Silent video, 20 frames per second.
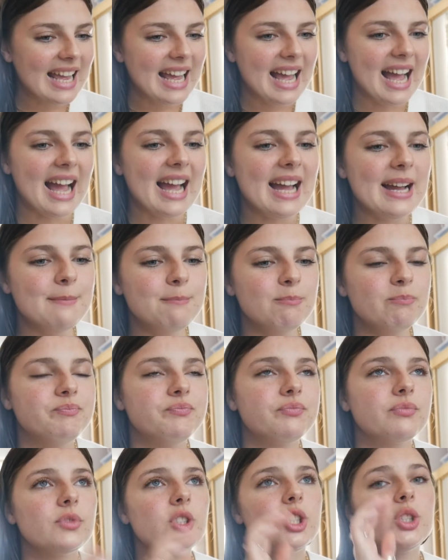
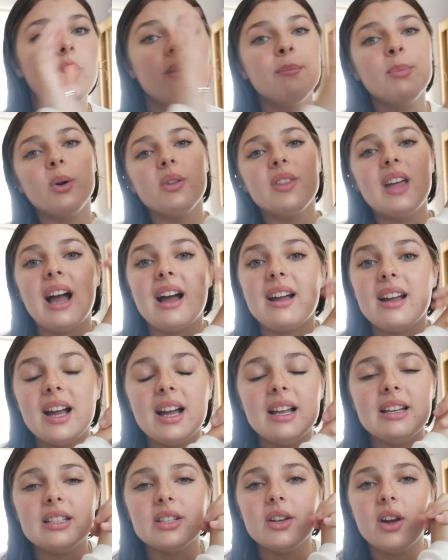I bought that,
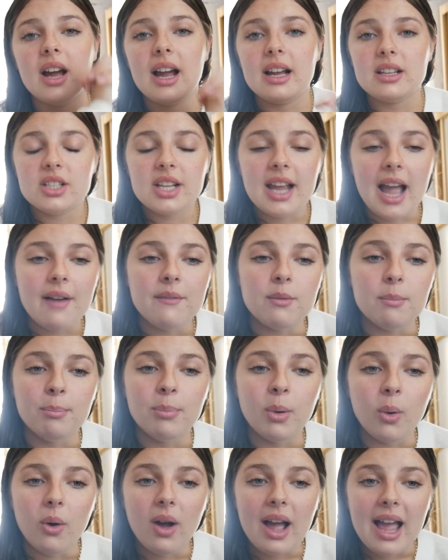and I actually haven't
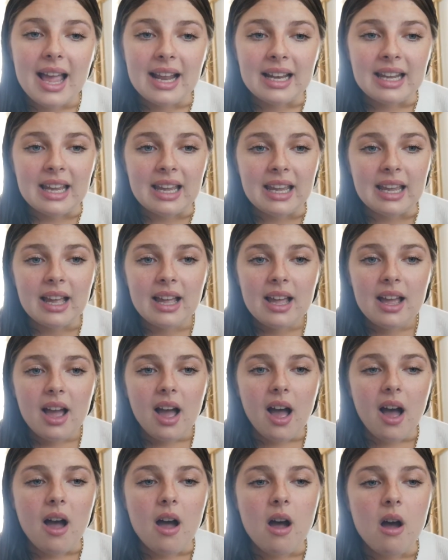bought any
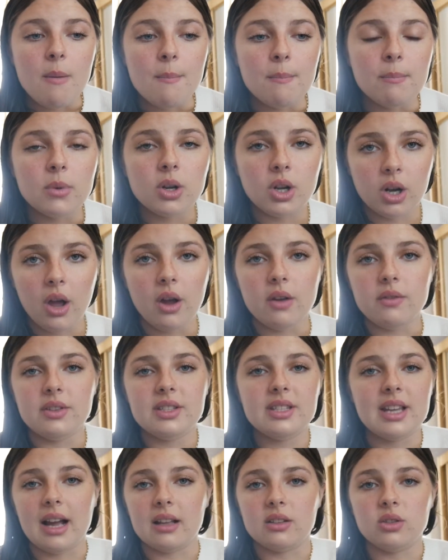
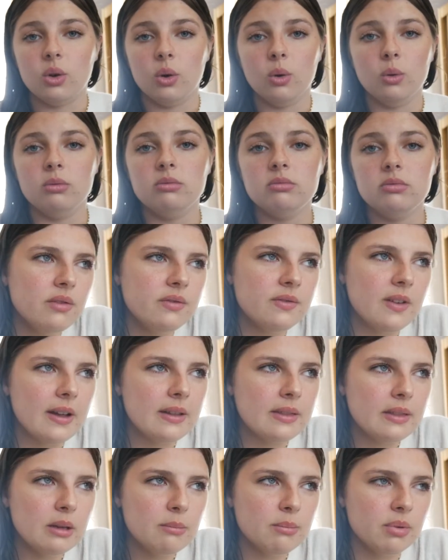clothes at all. I
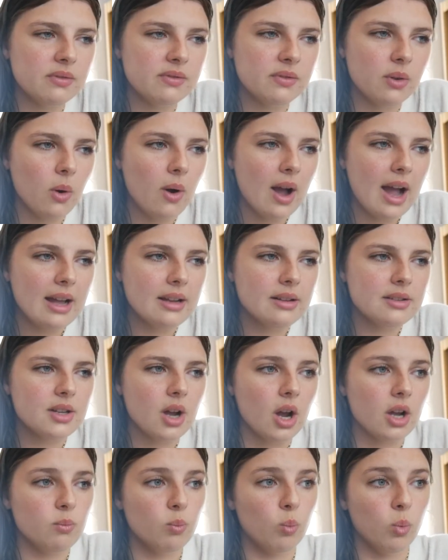think beforehand
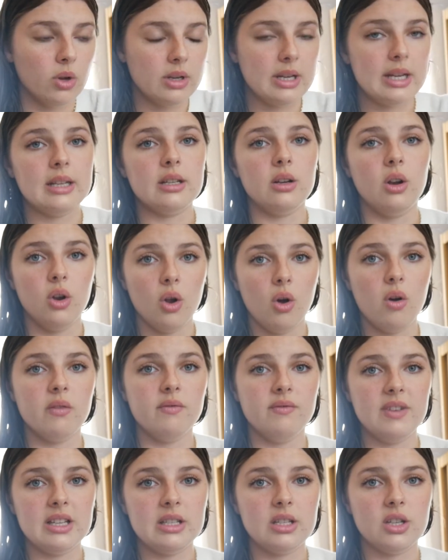I wanted a lot
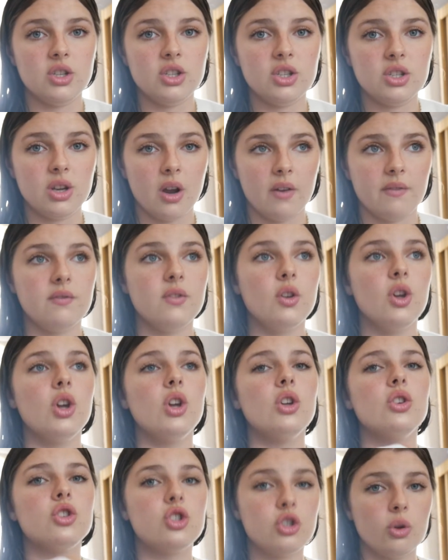of vintage stuff
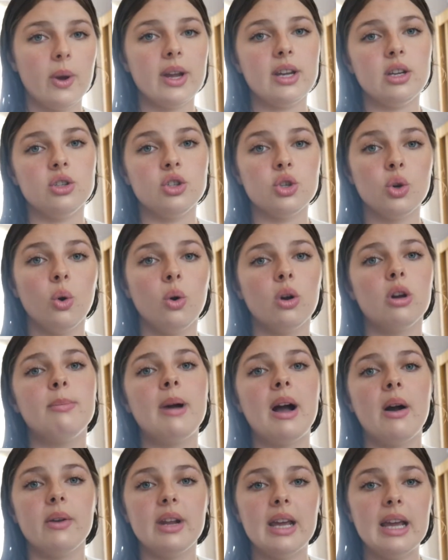so I could talk
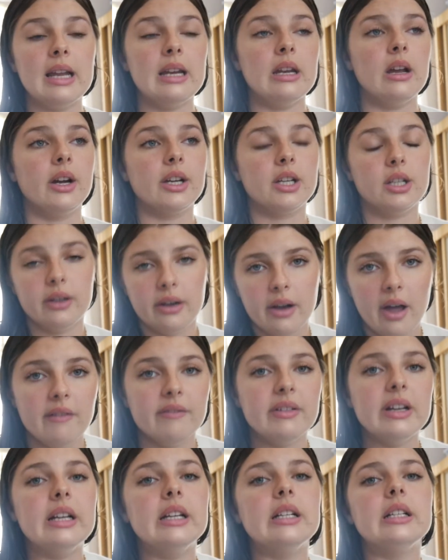about it and I could
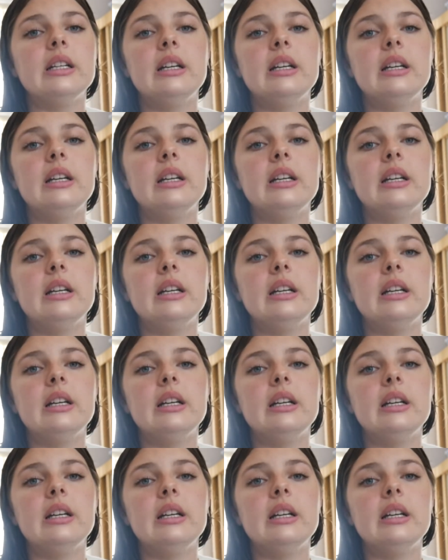love it,